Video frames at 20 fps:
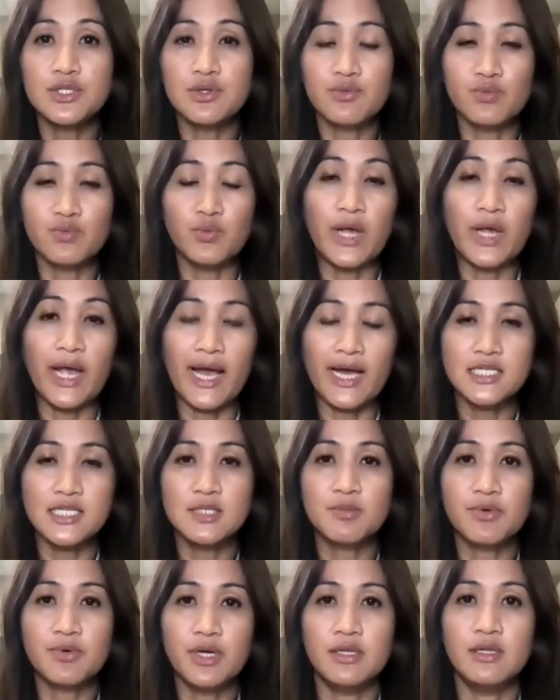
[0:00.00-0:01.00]
and we
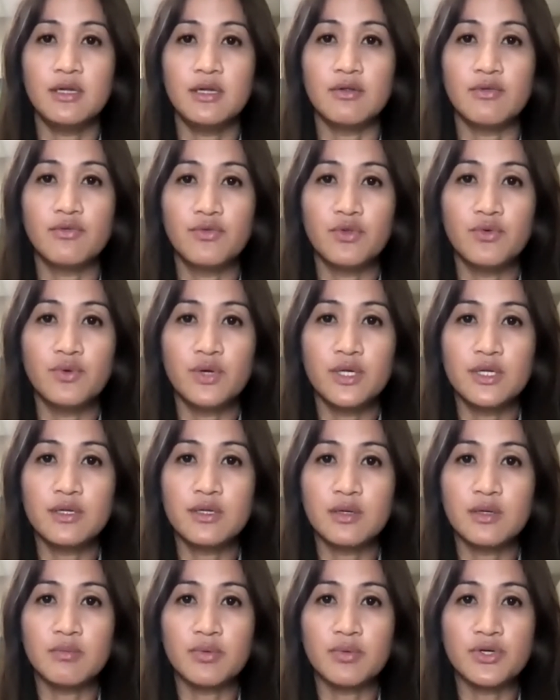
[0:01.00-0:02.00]
aspirate that fluid
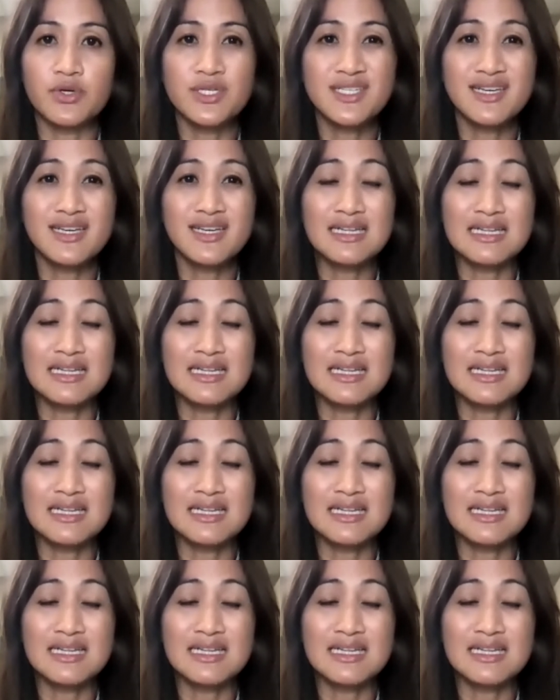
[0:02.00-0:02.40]
in the bursa,